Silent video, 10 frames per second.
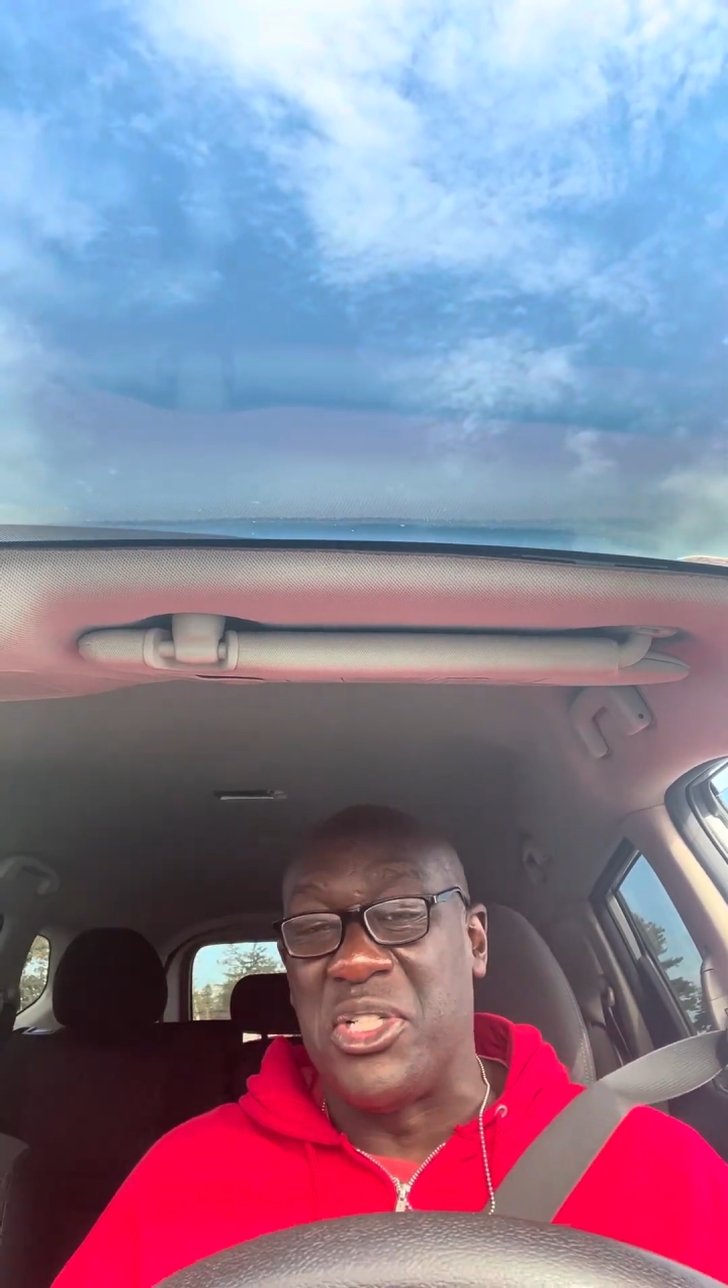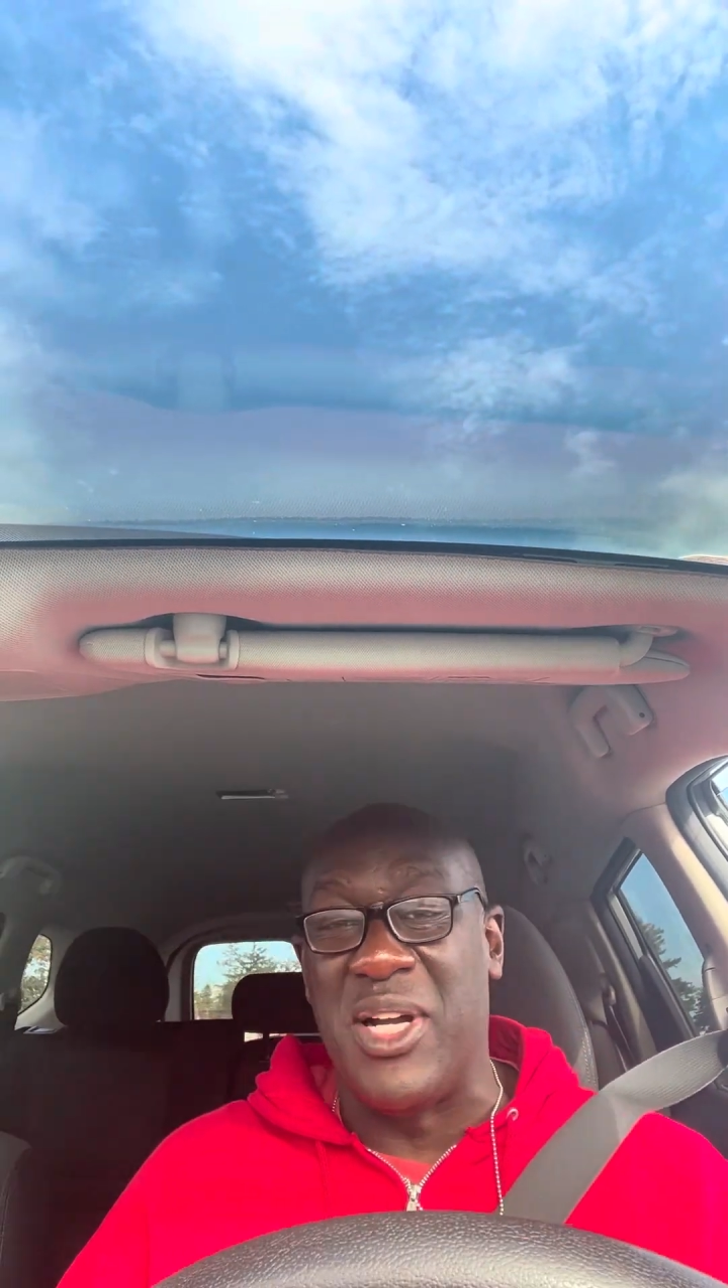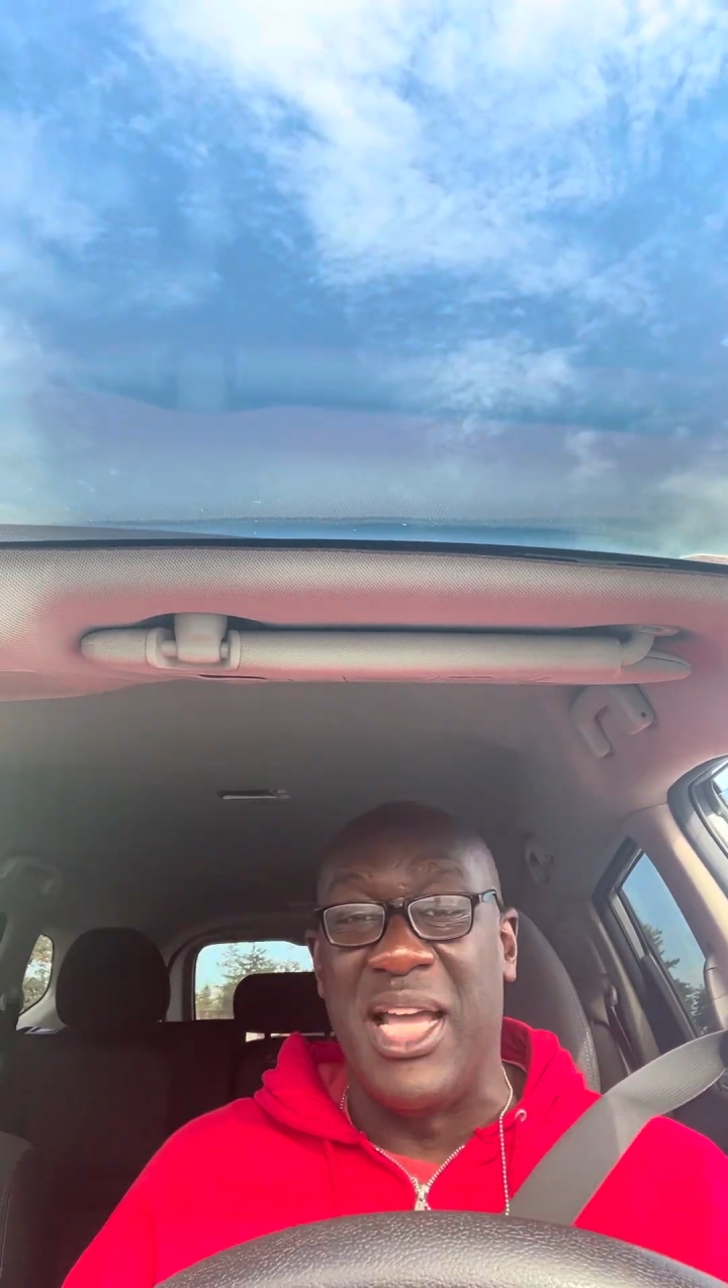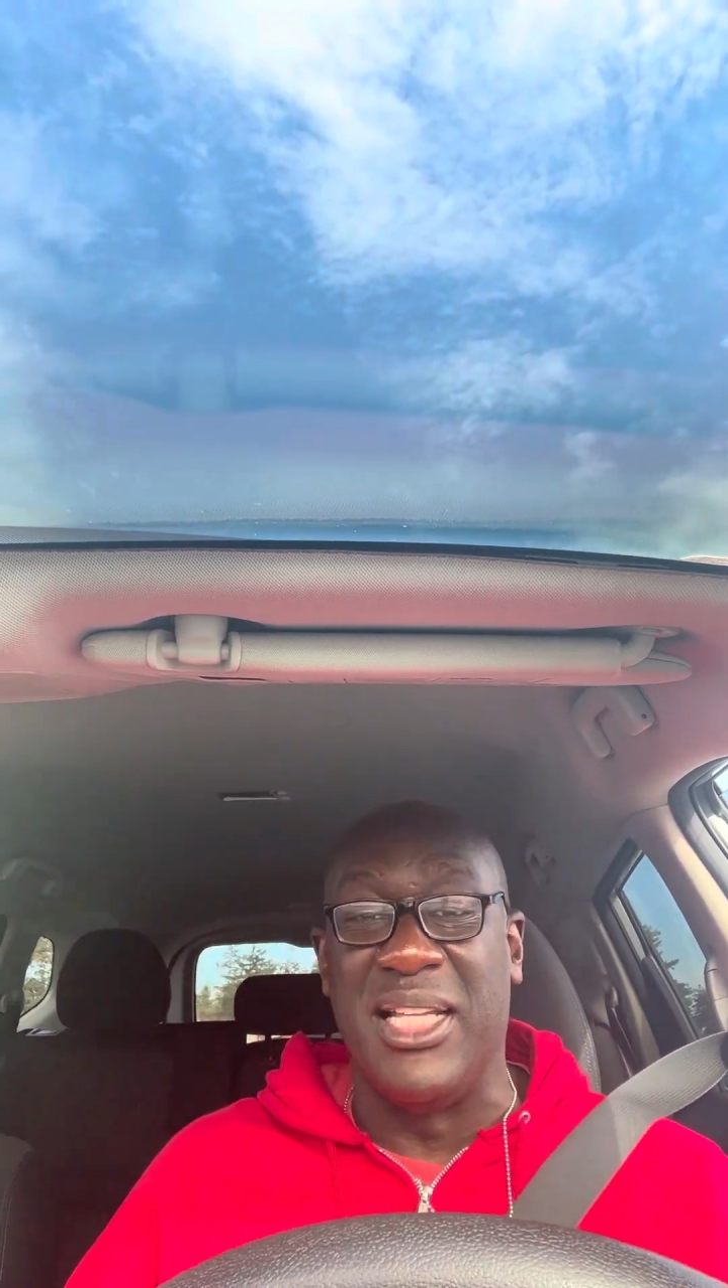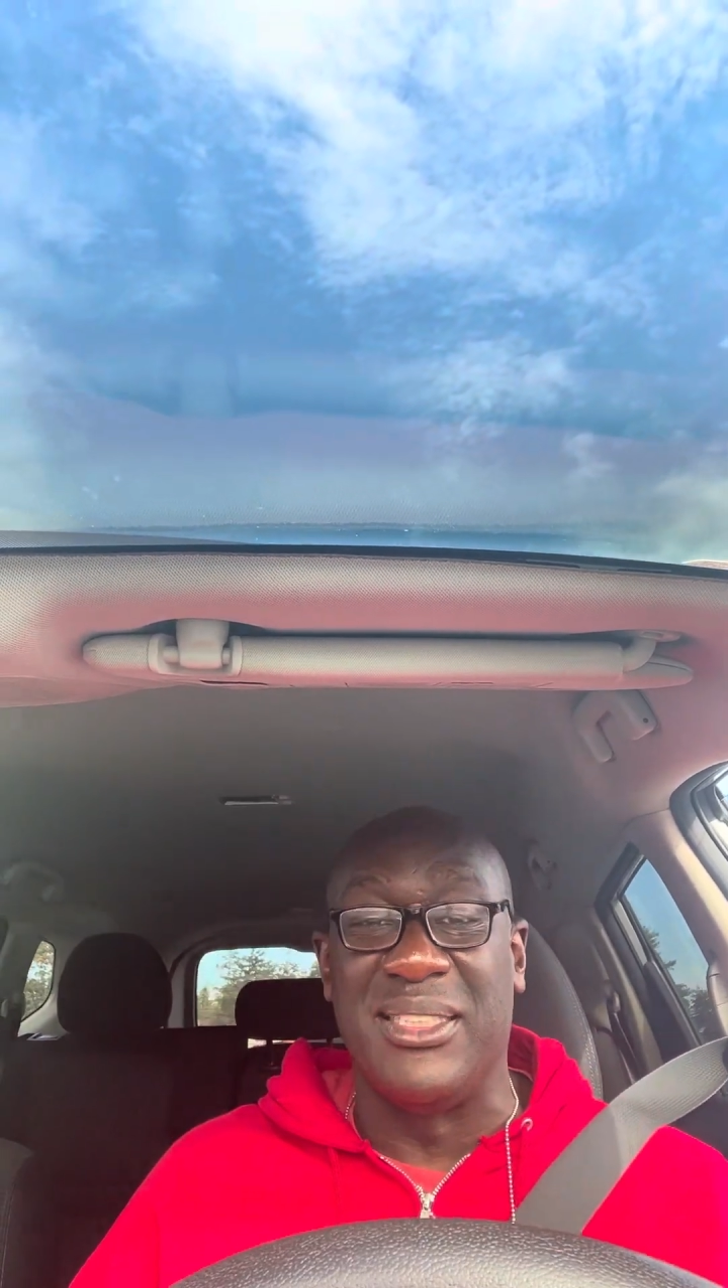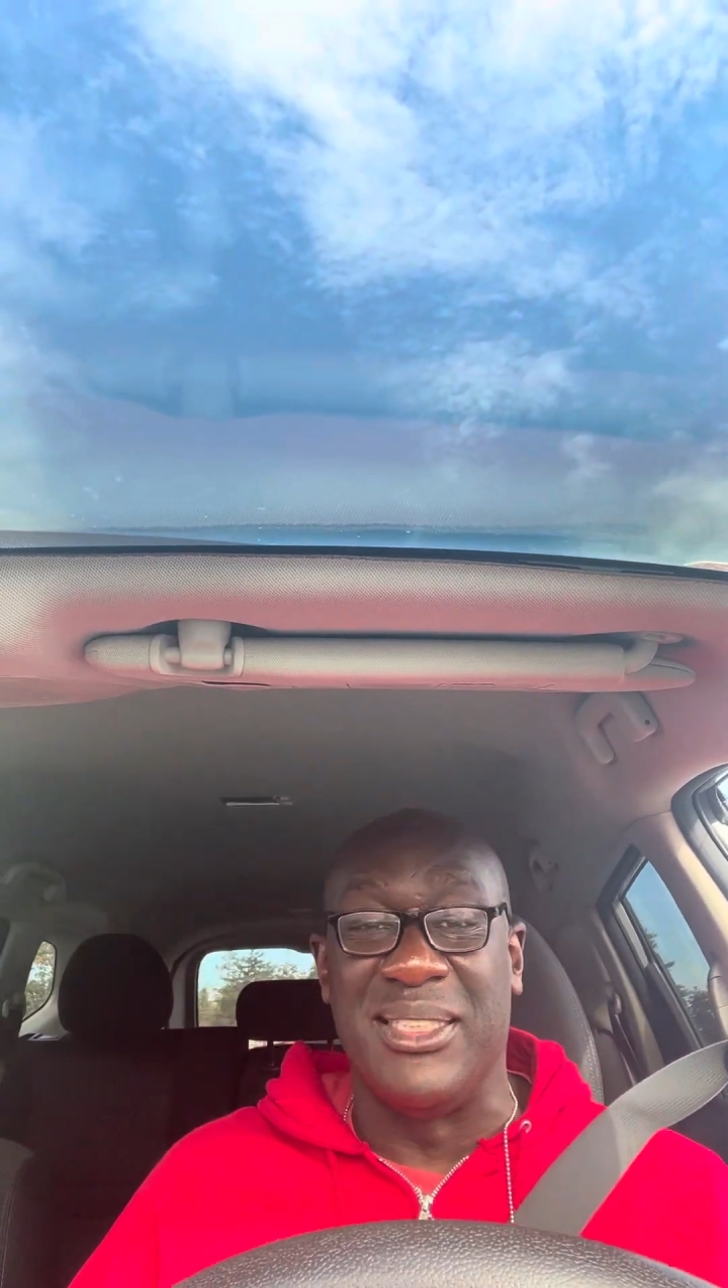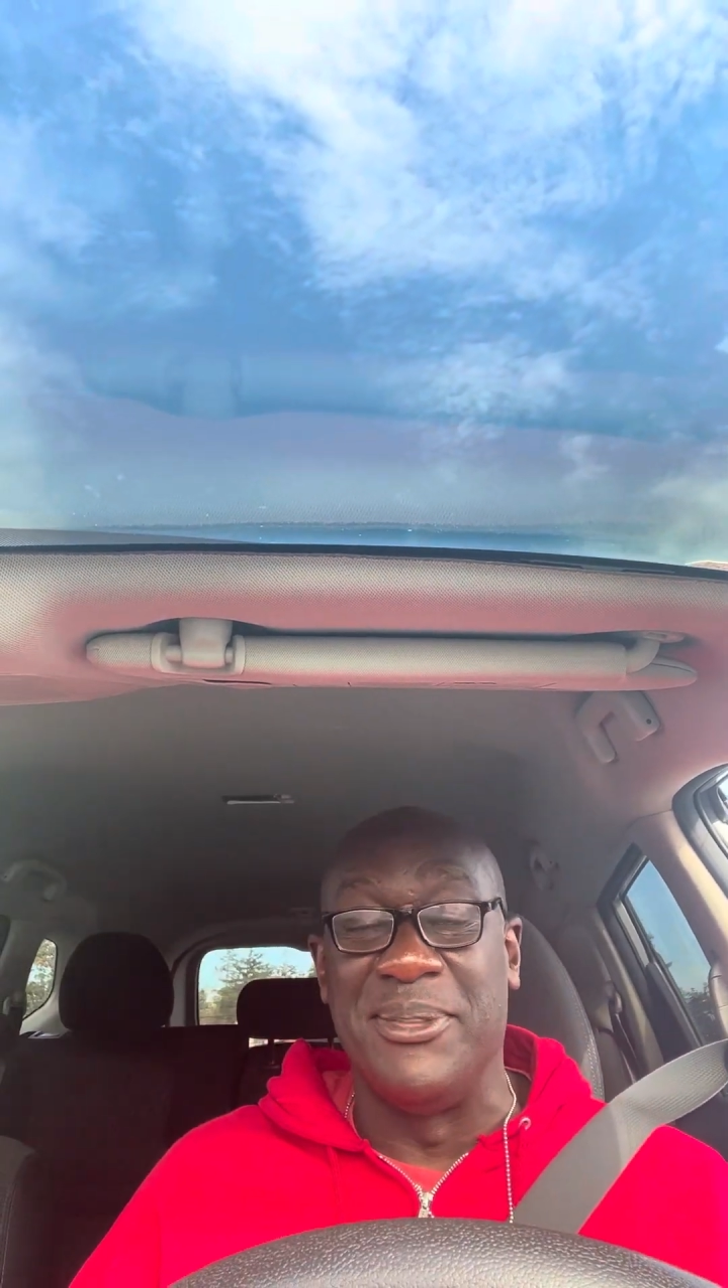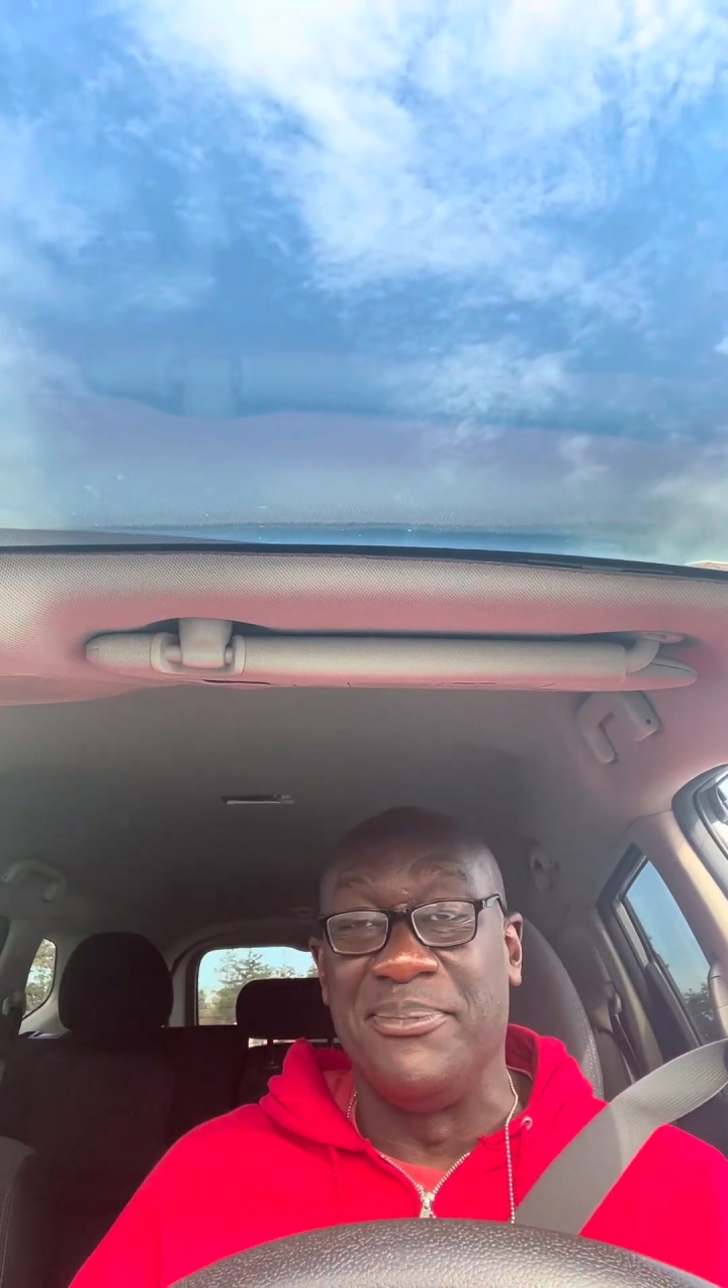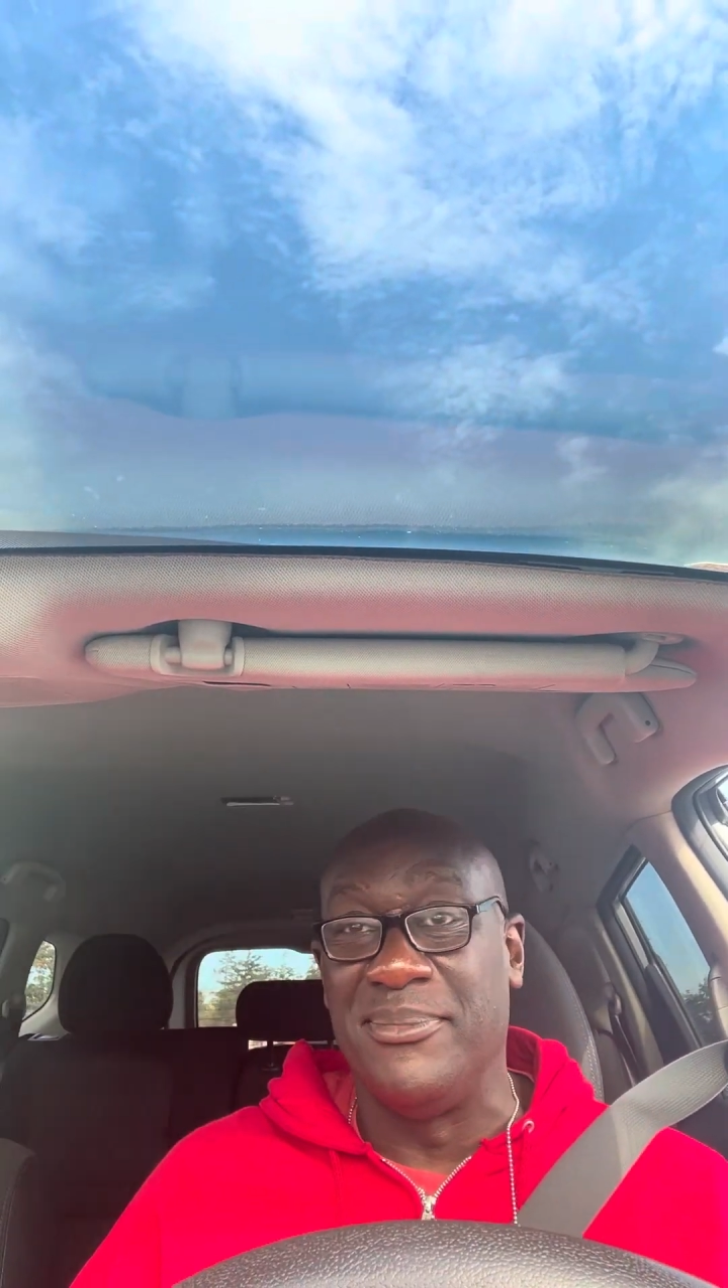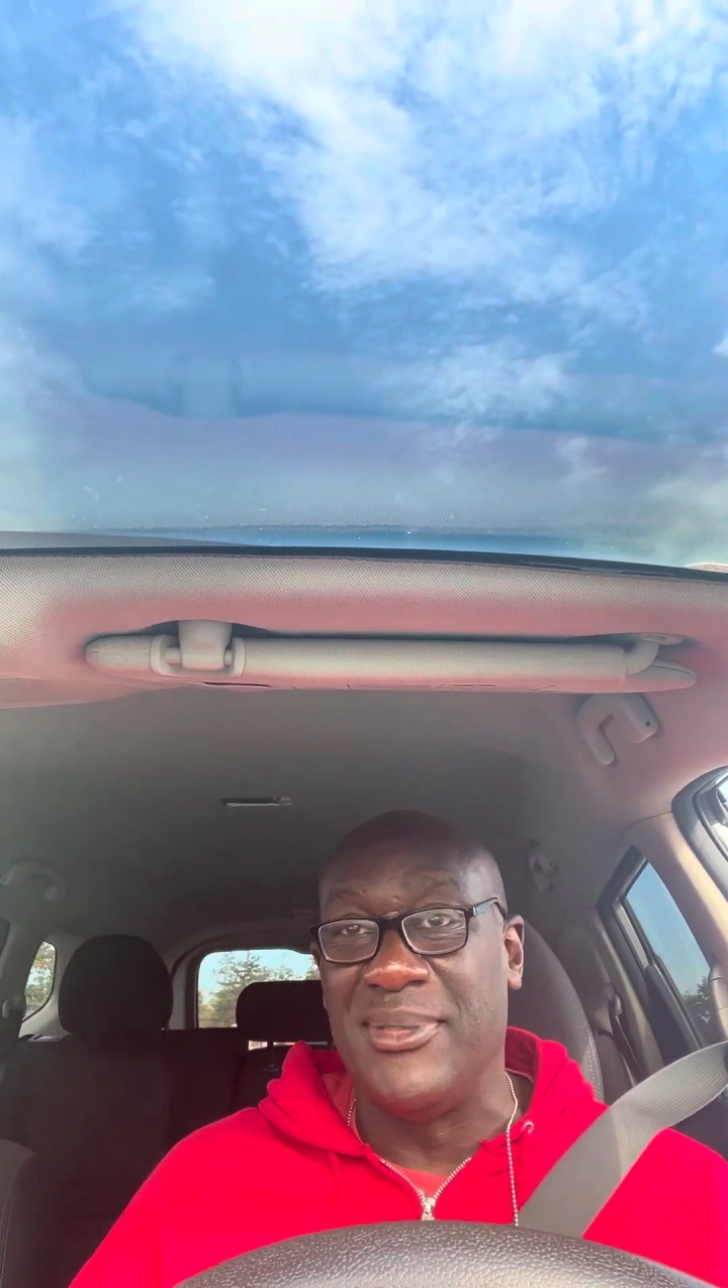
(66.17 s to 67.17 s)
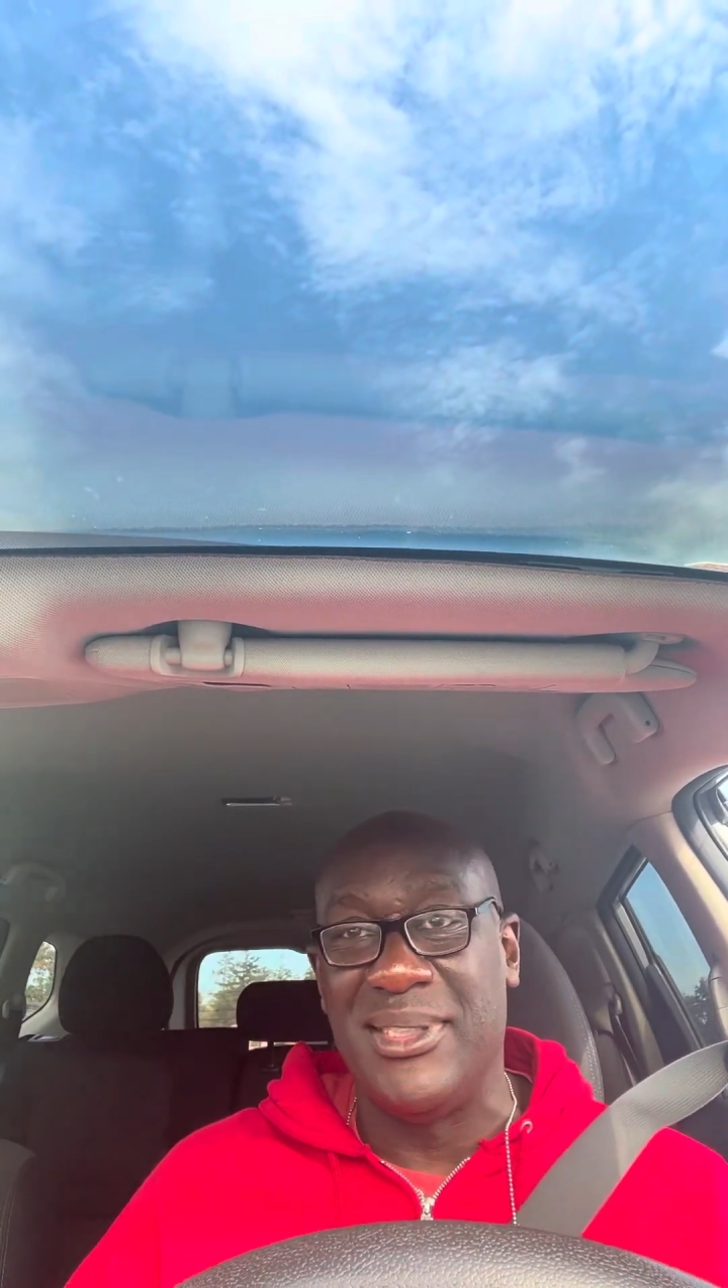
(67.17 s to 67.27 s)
Christ, and,